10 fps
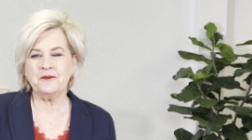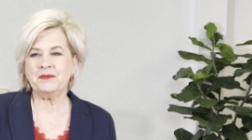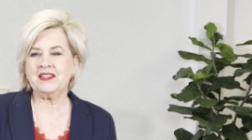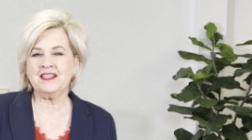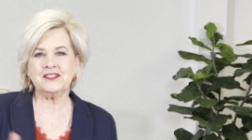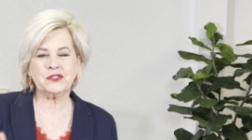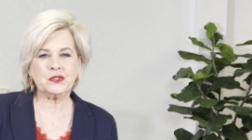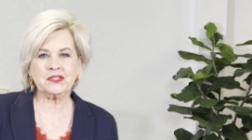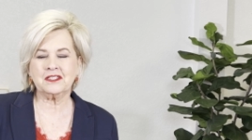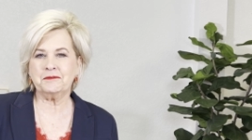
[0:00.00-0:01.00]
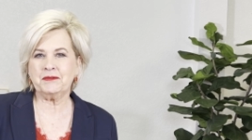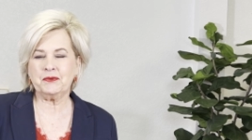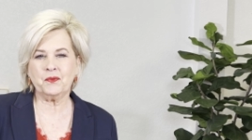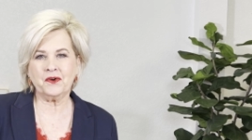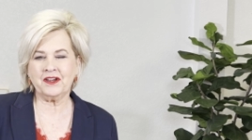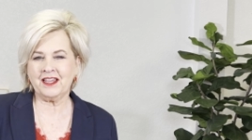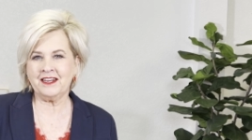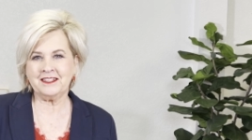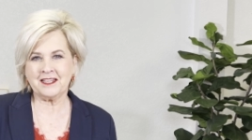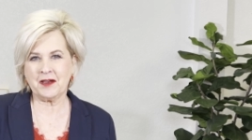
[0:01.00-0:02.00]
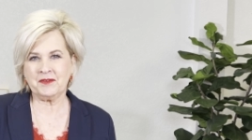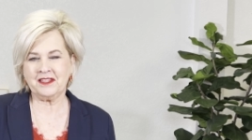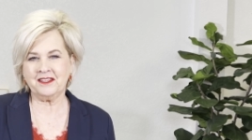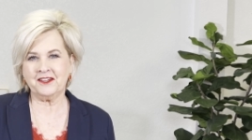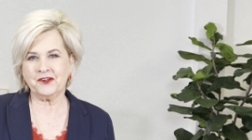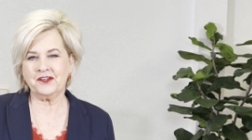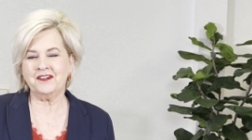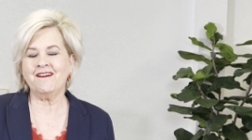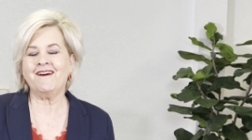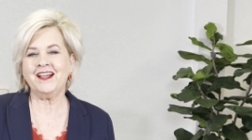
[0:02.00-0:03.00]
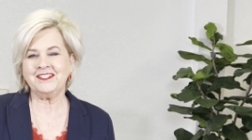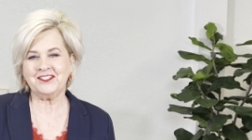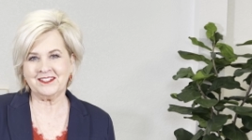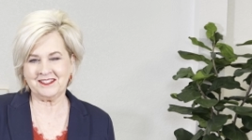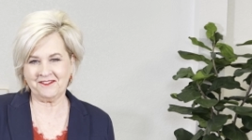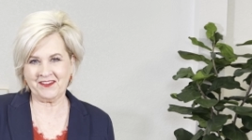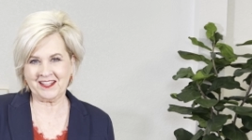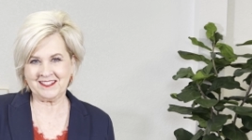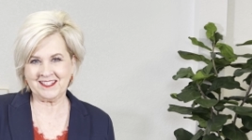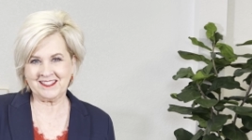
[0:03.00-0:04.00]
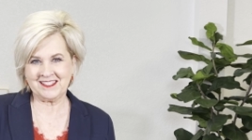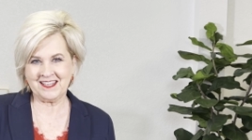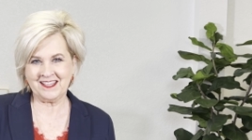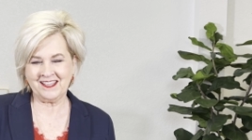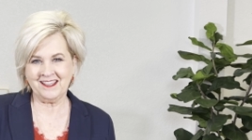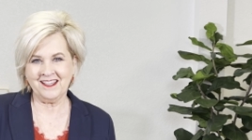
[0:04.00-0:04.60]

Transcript: but these looks can be worn any time of the year, not just at Valentine's Day.